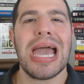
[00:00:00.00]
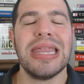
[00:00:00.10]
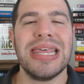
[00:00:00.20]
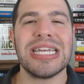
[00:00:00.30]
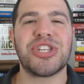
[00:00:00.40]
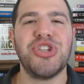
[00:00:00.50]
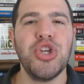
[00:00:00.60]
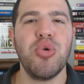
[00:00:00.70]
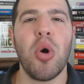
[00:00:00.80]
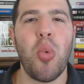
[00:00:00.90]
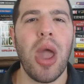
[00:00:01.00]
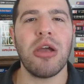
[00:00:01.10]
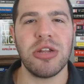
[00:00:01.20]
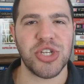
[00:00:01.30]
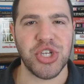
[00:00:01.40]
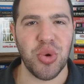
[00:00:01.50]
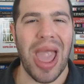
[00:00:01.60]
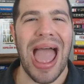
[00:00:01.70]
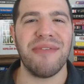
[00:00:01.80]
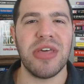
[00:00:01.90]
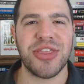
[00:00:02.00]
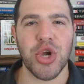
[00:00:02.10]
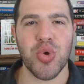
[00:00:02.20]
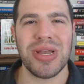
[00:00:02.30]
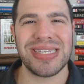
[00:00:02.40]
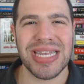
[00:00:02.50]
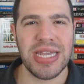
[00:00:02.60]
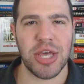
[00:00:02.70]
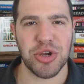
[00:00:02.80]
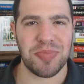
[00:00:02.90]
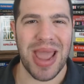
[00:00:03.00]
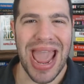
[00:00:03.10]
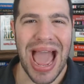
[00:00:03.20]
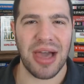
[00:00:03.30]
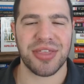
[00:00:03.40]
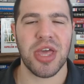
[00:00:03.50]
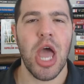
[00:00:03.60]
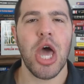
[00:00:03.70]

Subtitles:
this new awareness you have that there is another path.